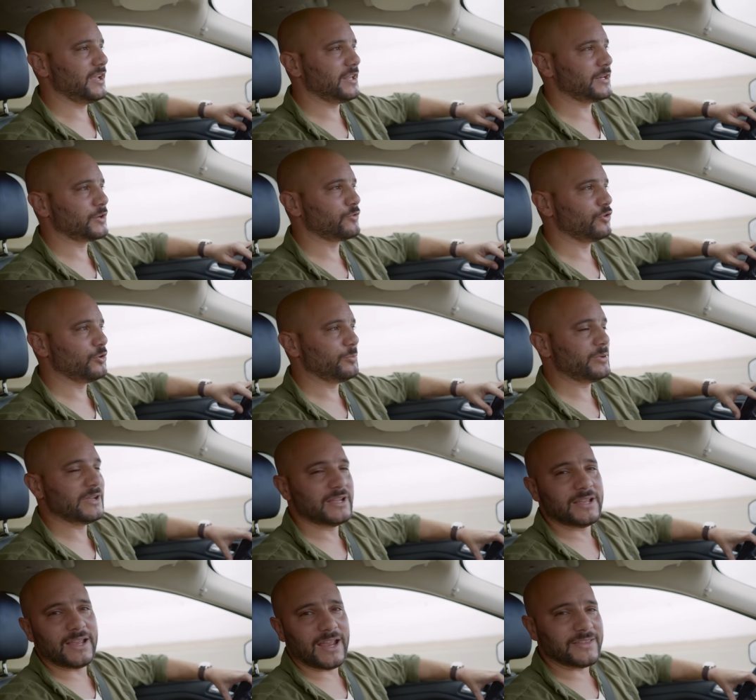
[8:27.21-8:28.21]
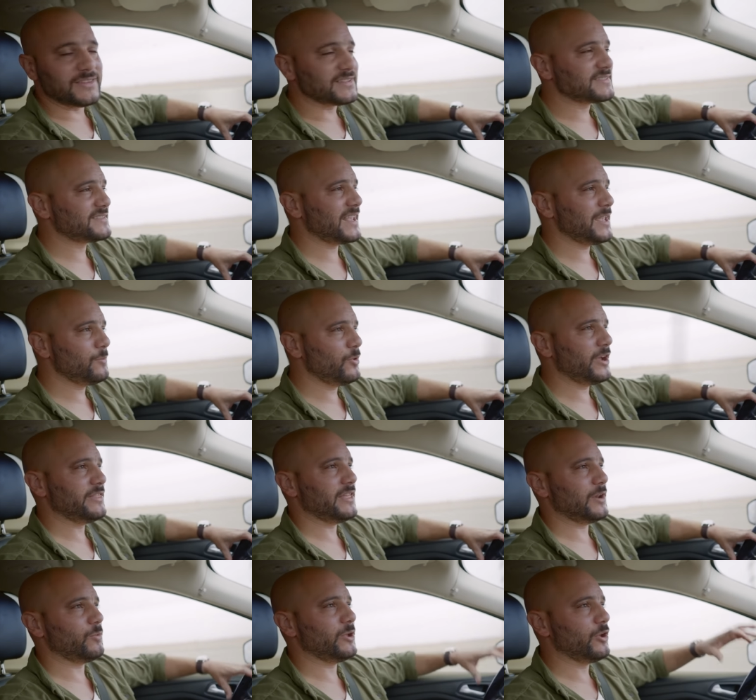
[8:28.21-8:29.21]
in a group in the same way
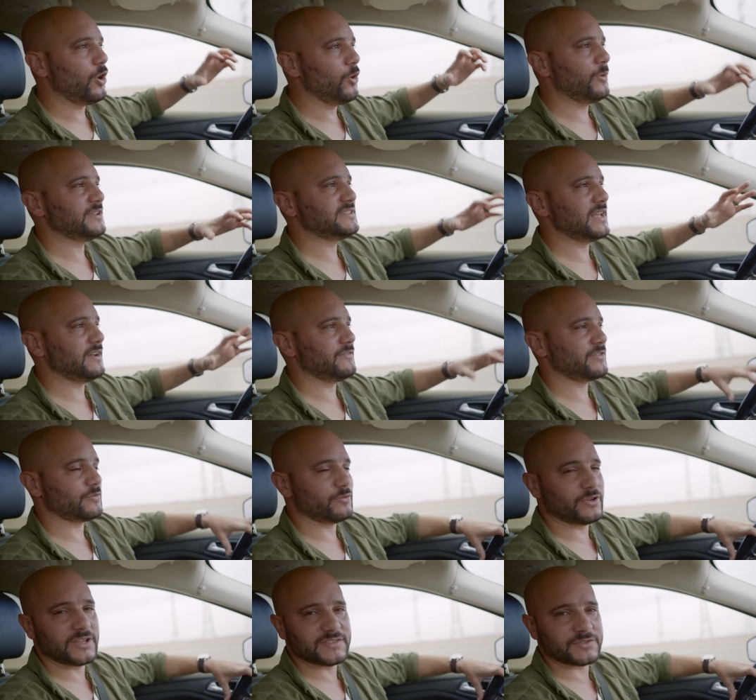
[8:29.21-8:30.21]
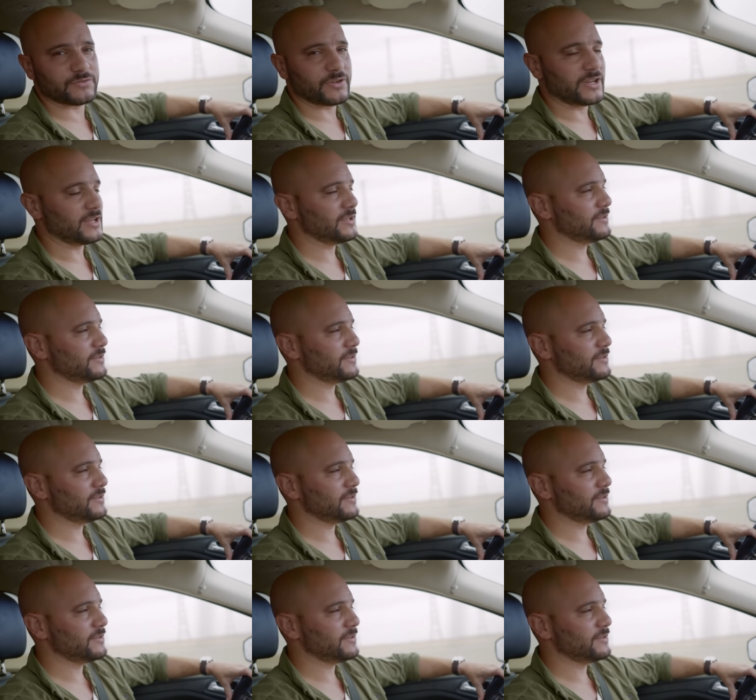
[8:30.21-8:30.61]
that we always have through history.